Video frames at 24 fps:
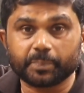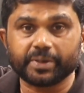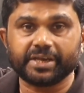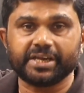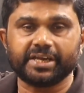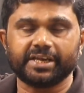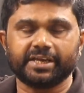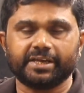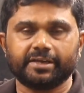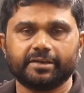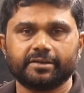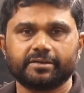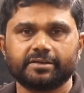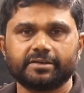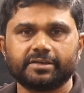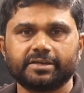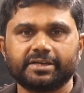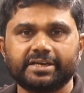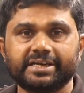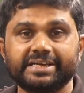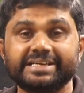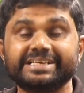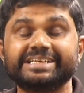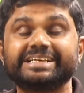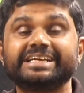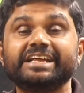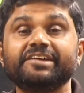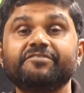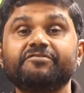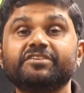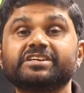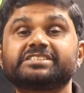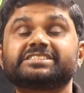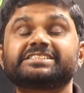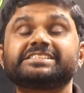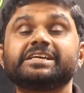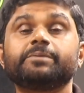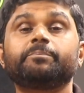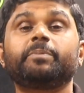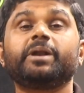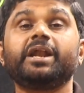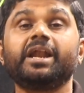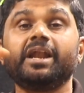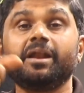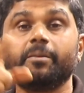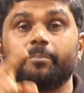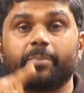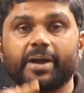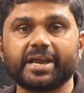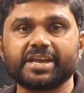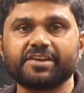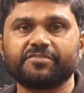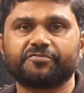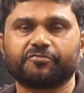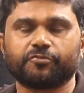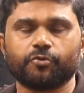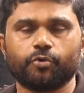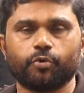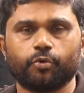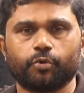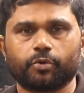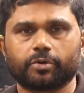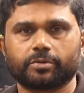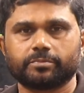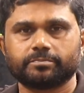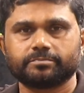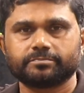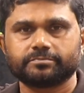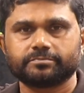be divisible by 4.